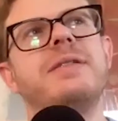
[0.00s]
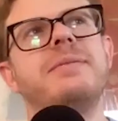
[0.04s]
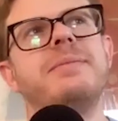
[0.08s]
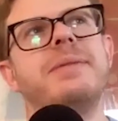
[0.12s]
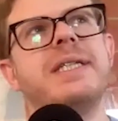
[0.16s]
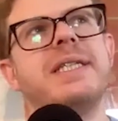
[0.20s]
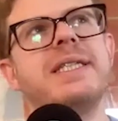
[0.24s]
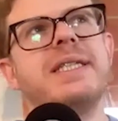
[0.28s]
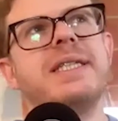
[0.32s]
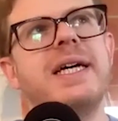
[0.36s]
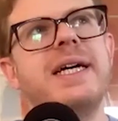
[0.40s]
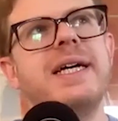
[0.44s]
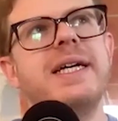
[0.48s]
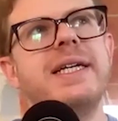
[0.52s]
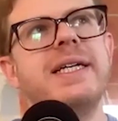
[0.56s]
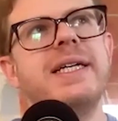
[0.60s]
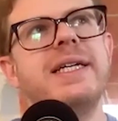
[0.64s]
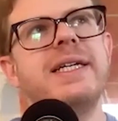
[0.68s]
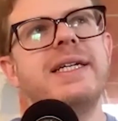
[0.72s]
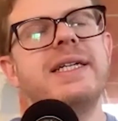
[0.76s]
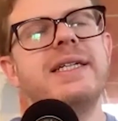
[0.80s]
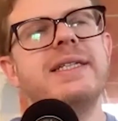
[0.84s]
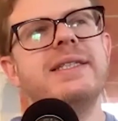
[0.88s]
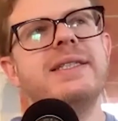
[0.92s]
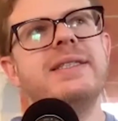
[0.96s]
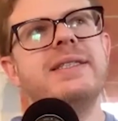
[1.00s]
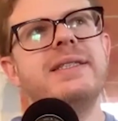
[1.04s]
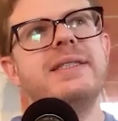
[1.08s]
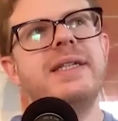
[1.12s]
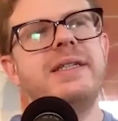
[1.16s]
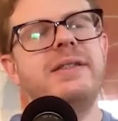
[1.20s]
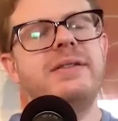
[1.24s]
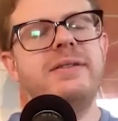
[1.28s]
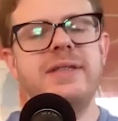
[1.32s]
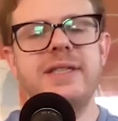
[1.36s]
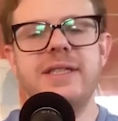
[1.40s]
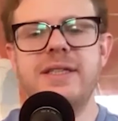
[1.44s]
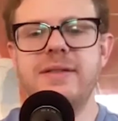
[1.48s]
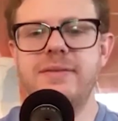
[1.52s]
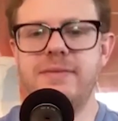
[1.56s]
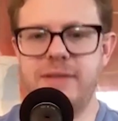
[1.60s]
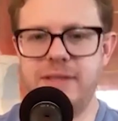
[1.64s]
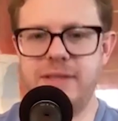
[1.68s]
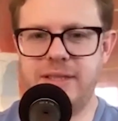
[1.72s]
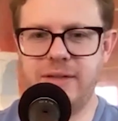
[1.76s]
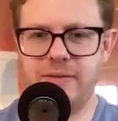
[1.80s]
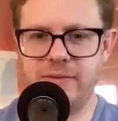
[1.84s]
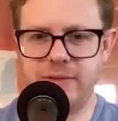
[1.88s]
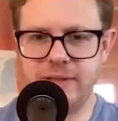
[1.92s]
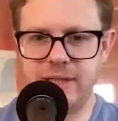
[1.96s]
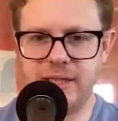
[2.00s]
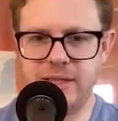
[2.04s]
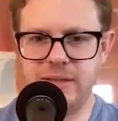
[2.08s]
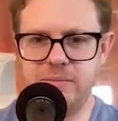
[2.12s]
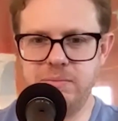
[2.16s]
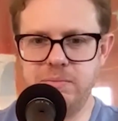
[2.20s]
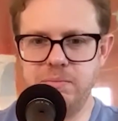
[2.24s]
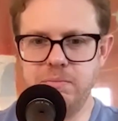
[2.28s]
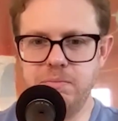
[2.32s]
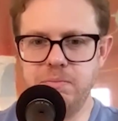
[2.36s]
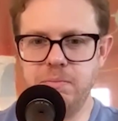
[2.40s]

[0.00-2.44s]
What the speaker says: because I don't think it's ever gotten